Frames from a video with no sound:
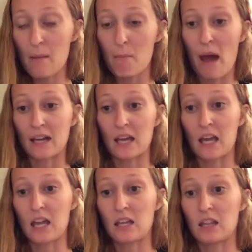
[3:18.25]
Back
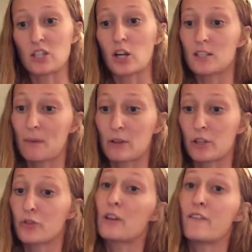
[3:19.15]
in, they talked about the
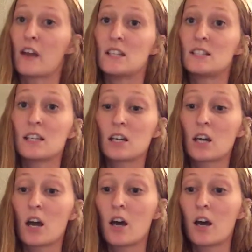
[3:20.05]
3
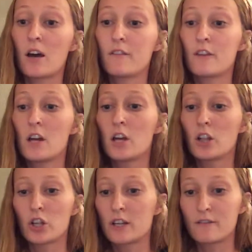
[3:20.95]
phasing of
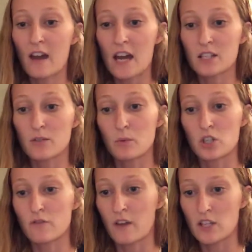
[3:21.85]
learning facts,
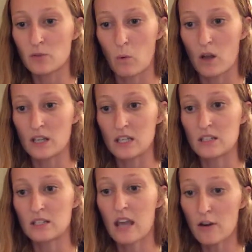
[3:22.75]
which phase 1
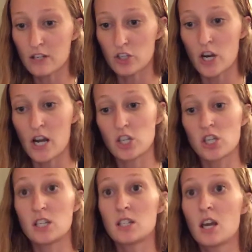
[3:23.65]
is counting
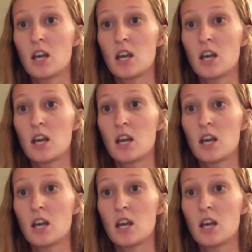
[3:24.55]
strategies,